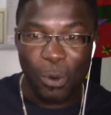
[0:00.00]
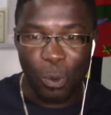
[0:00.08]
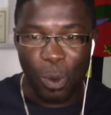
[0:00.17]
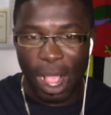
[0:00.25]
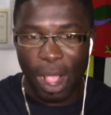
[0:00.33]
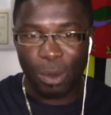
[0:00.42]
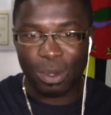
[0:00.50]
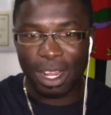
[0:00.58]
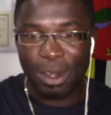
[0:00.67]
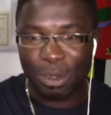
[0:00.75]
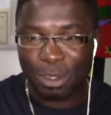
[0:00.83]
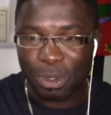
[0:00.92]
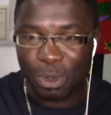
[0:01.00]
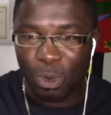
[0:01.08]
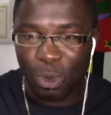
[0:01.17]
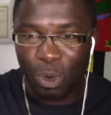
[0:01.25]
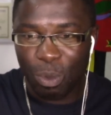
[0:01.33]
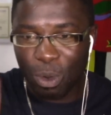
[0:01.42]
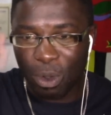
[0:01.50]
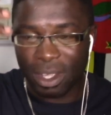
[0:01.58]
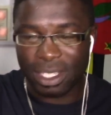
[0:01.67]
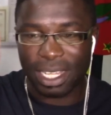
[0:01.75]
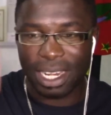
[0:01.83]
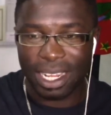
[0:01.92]
wow, that looks cool, boy.
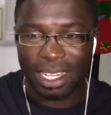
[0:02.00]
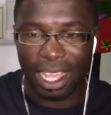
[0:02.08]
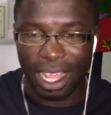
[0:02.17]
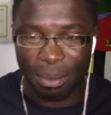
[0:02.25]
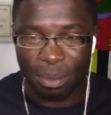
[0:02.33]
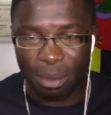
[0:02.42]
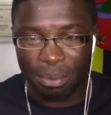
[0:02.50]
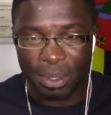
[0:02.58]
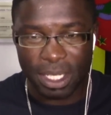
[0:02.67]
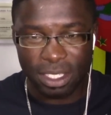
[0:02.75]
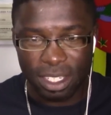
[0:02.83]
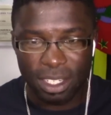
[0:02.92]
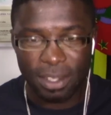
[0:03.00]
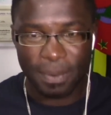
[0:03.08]
Is that like the album picture?